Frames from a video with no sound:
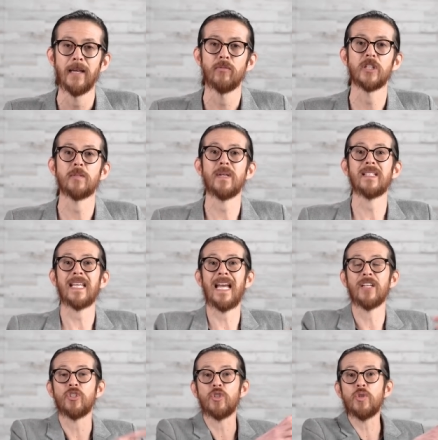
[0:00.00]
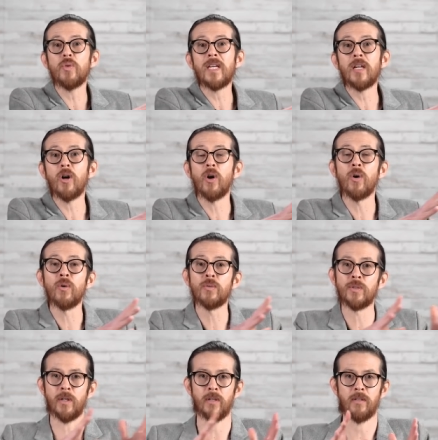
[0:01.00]
which means as you get
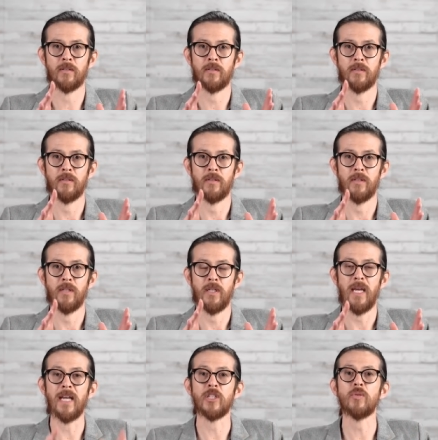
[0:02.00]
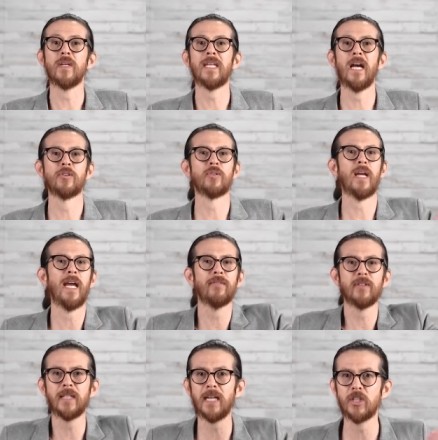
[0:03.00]
older and you encounter
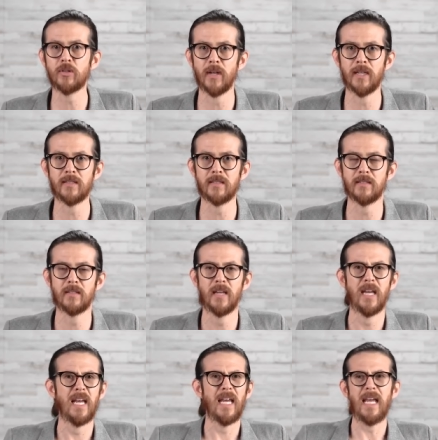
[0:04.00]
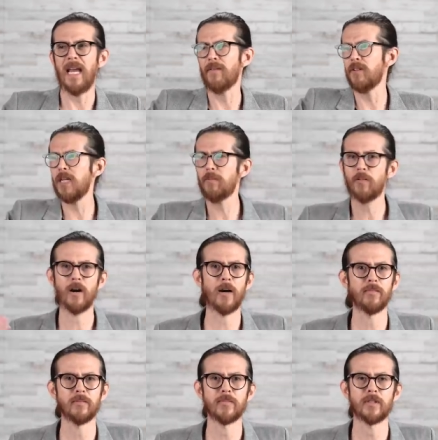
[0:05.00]
everyday stress, everyday
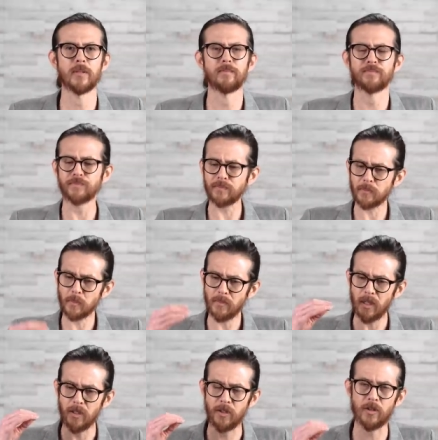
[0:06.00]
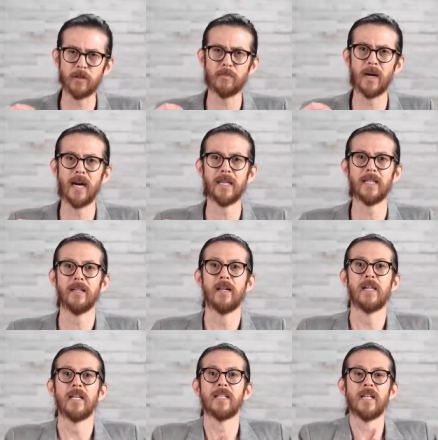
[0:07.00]
problems, your body
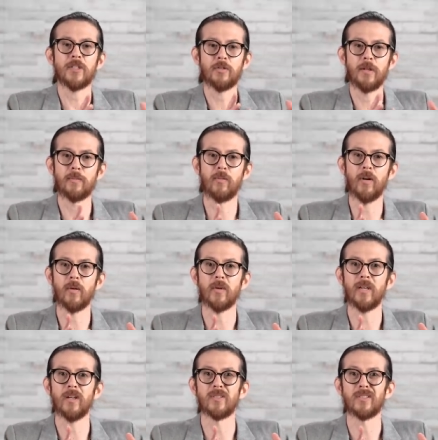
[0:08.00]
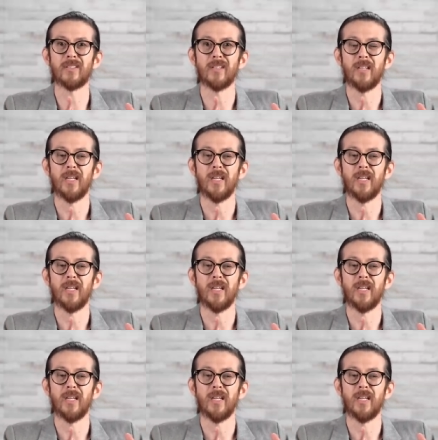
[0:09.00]
gets to a point where it goes,